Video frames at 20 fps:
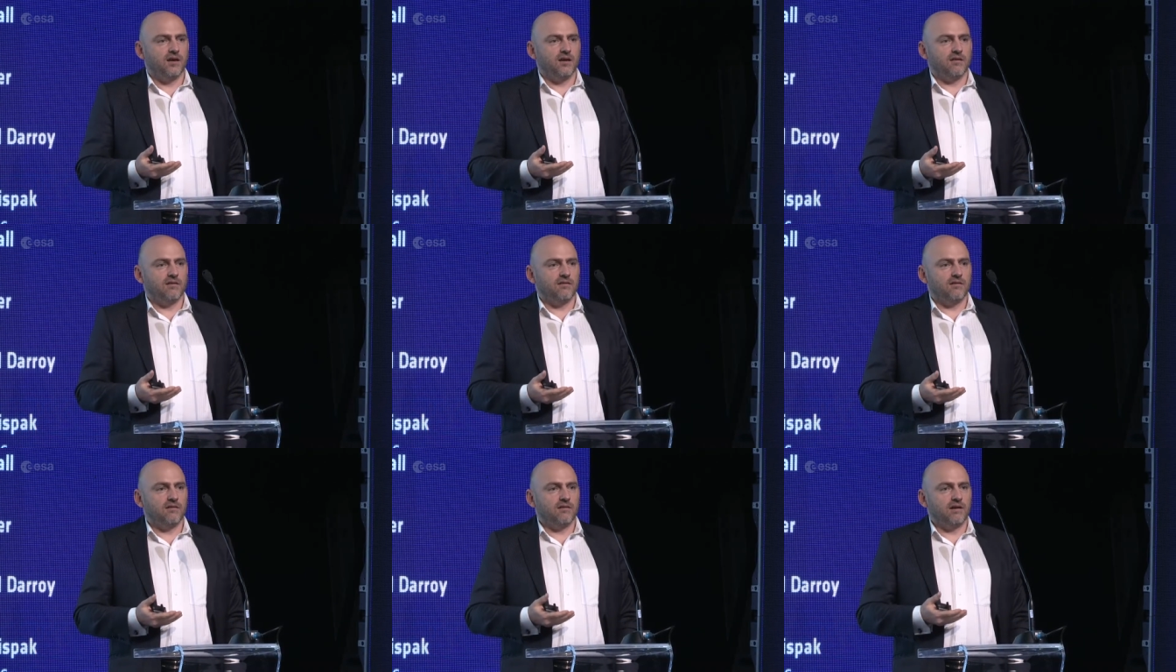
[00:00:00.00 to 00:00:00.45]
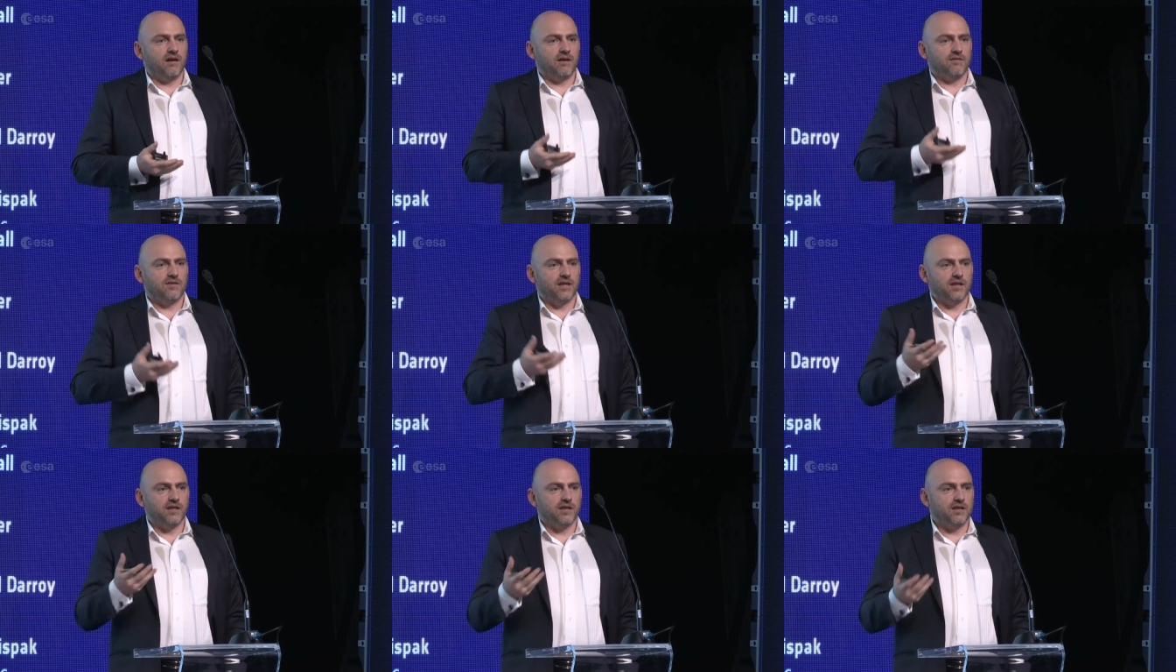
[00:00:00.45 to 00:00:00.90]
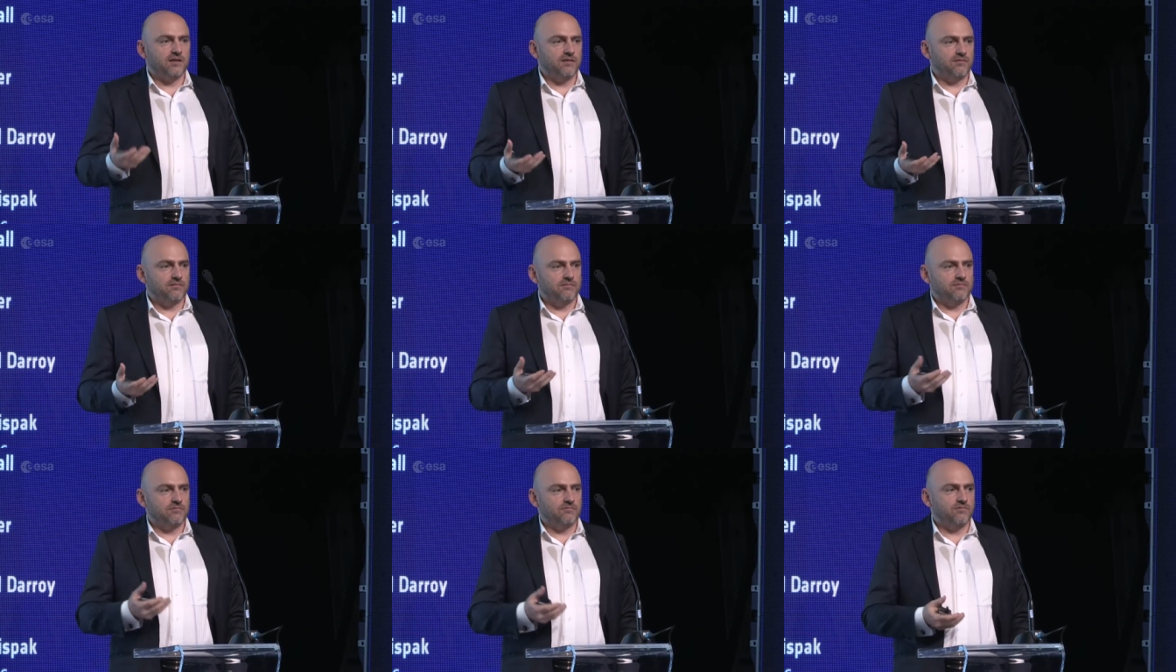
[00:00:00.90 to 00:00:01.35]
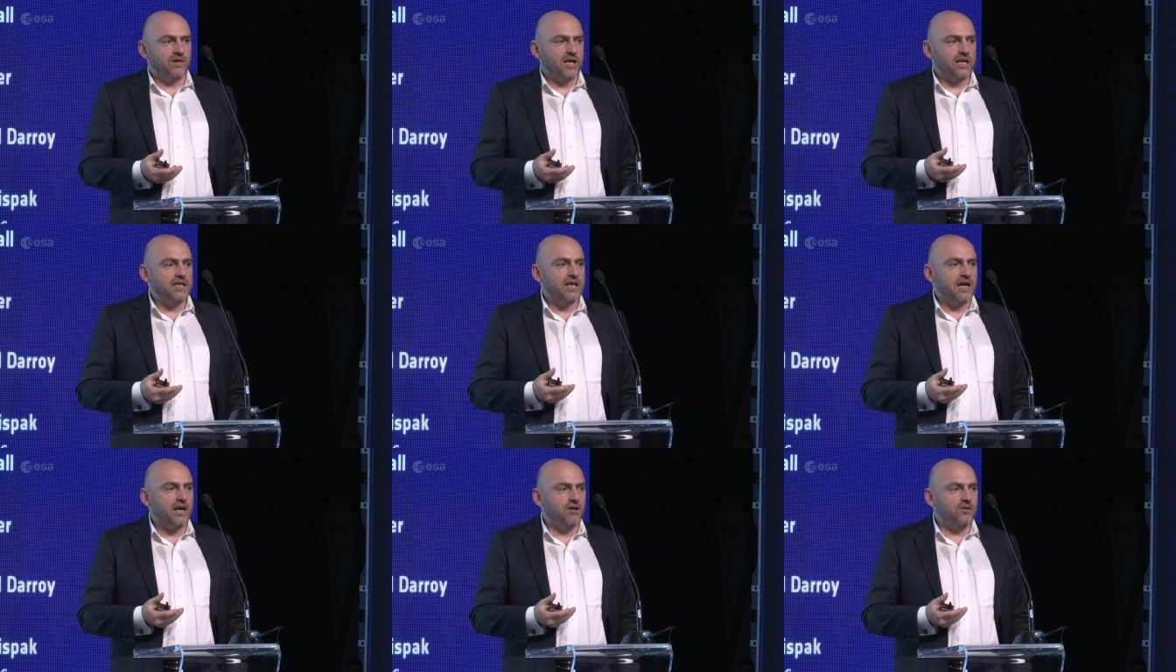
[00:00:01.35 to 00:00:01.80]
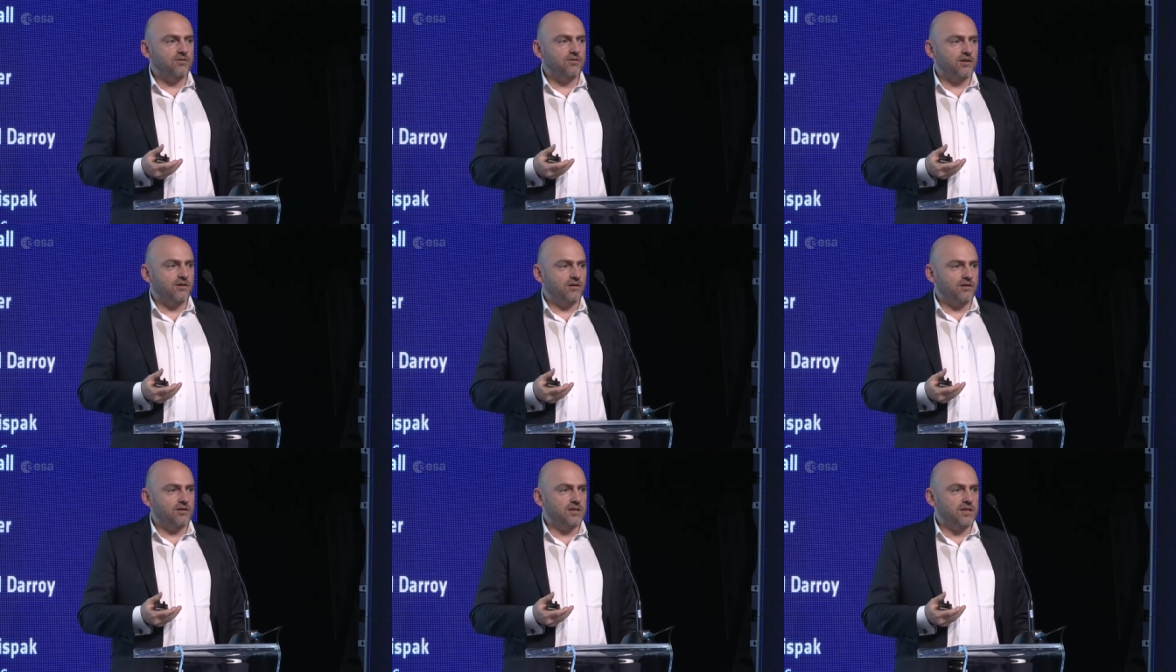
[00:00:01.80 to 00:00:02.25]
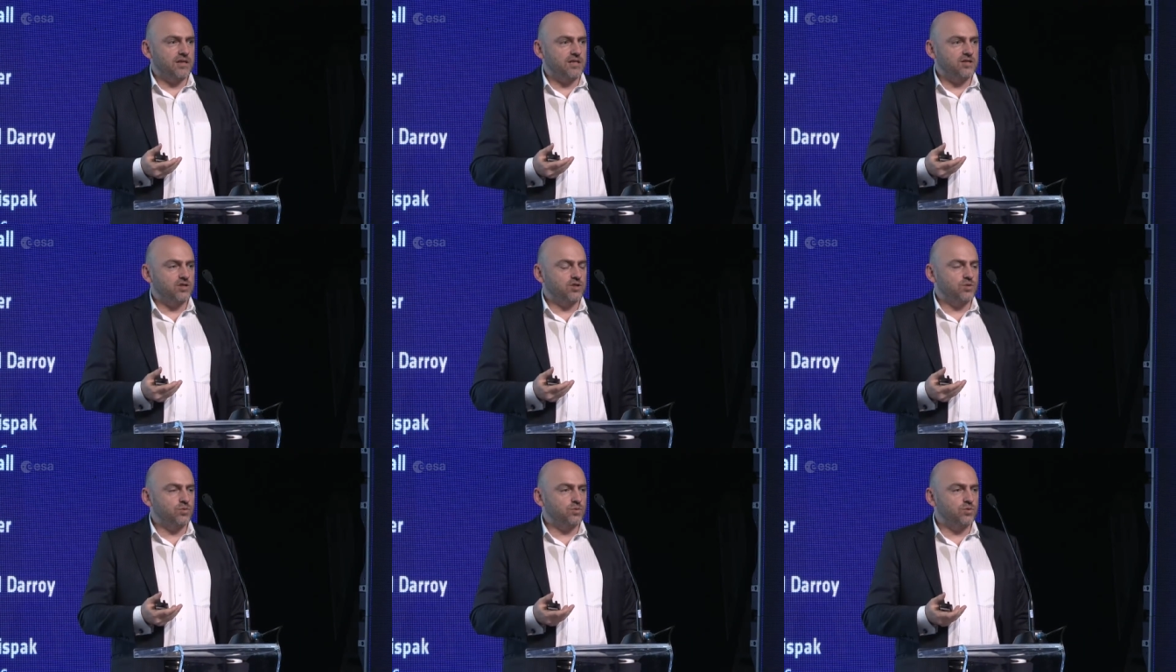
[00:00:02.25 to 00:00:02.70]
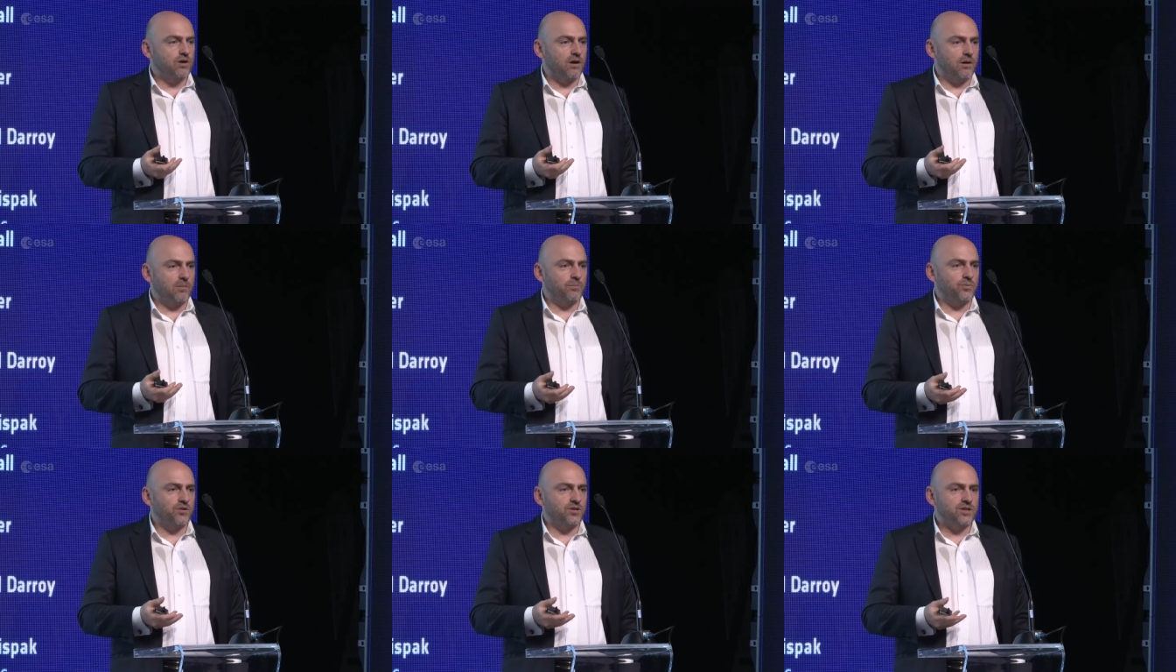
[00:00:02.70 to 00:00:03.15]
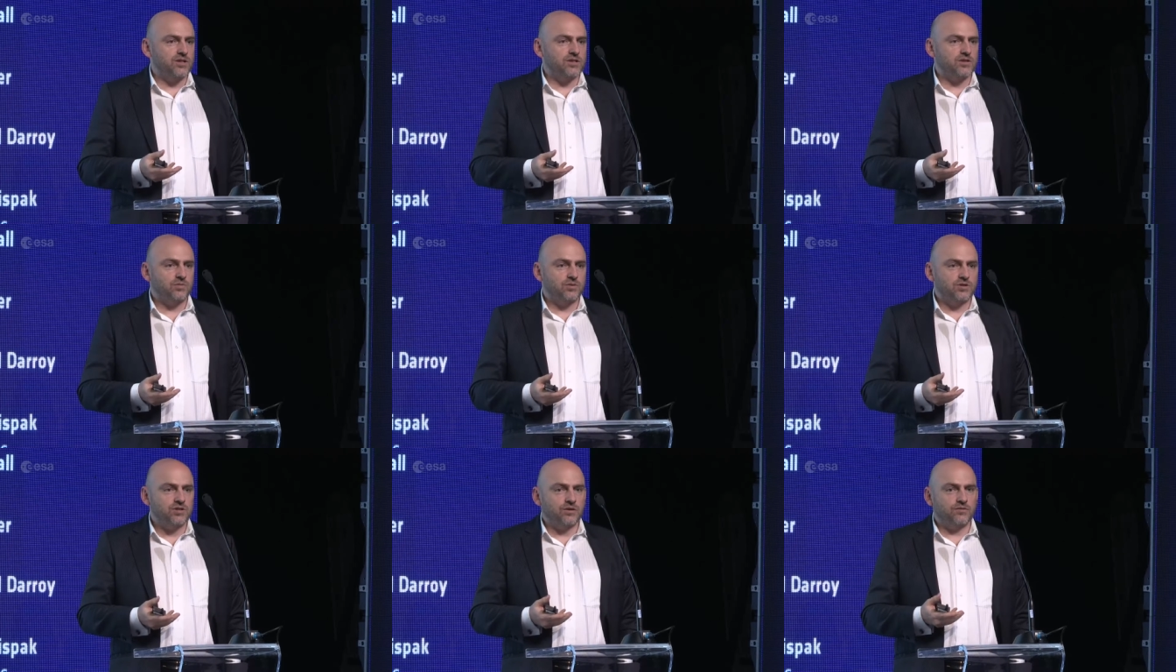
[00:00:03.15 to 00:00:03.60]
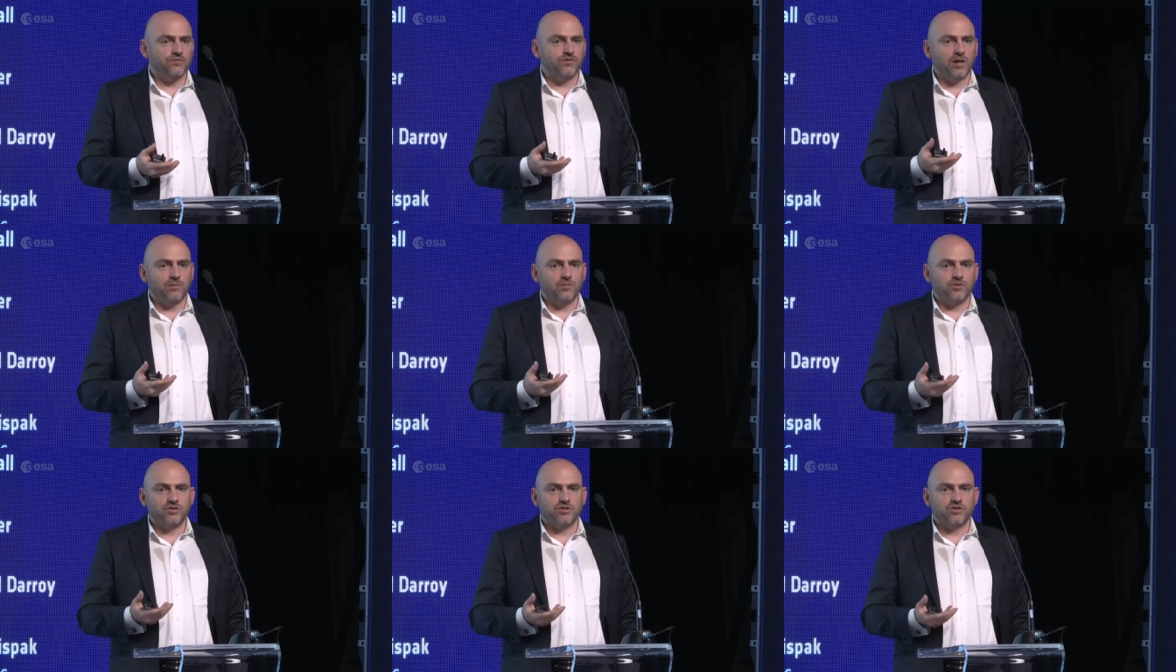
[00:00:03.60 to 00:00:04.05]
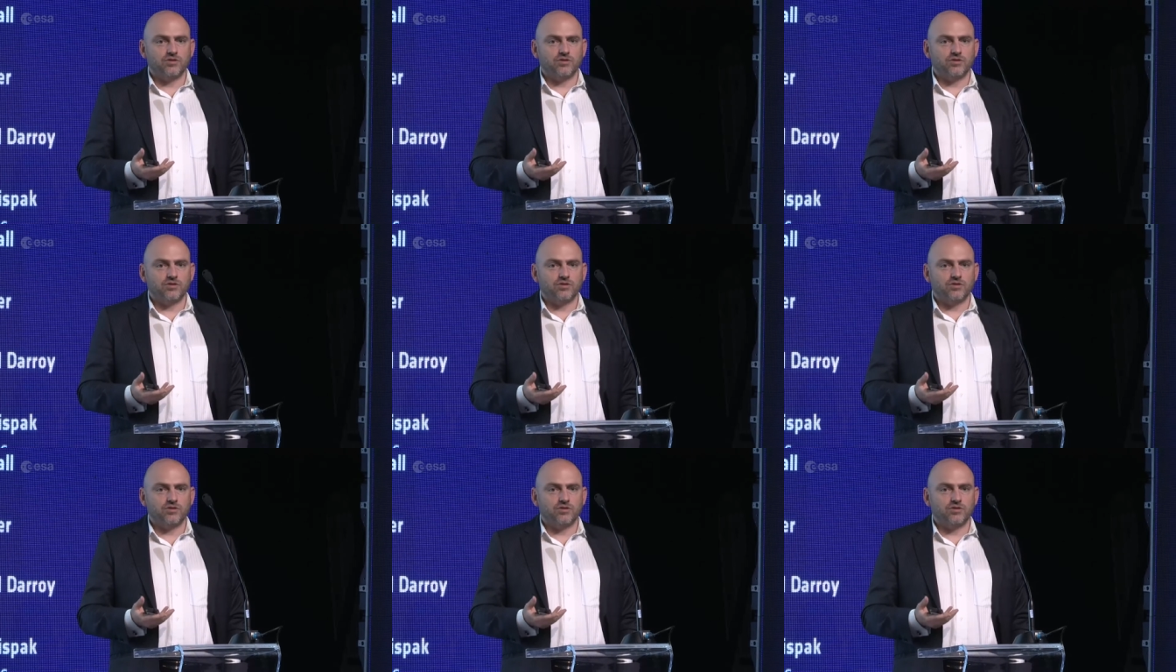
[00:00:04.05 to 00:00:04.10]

Uh, I think right now there are at least two companies which have